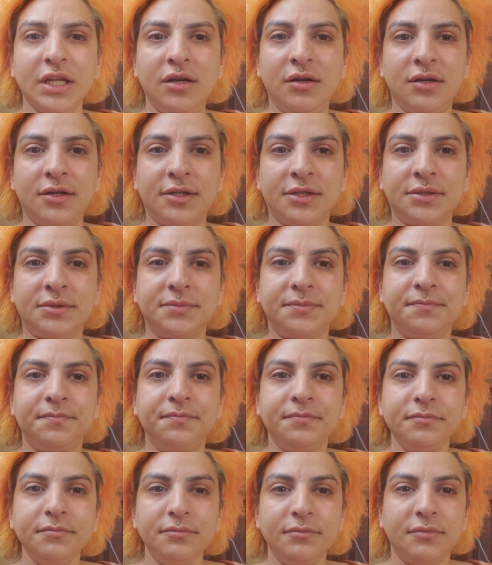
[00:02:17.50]

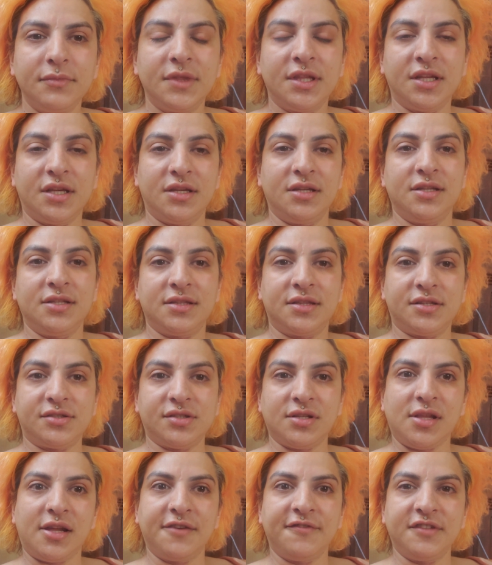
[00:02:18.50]
that there's a
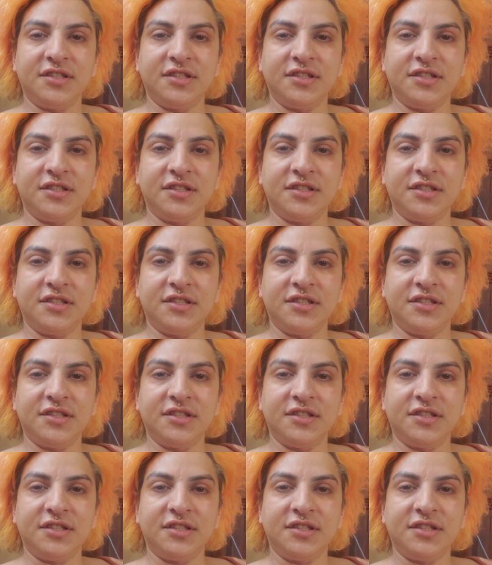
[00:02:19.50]
lot of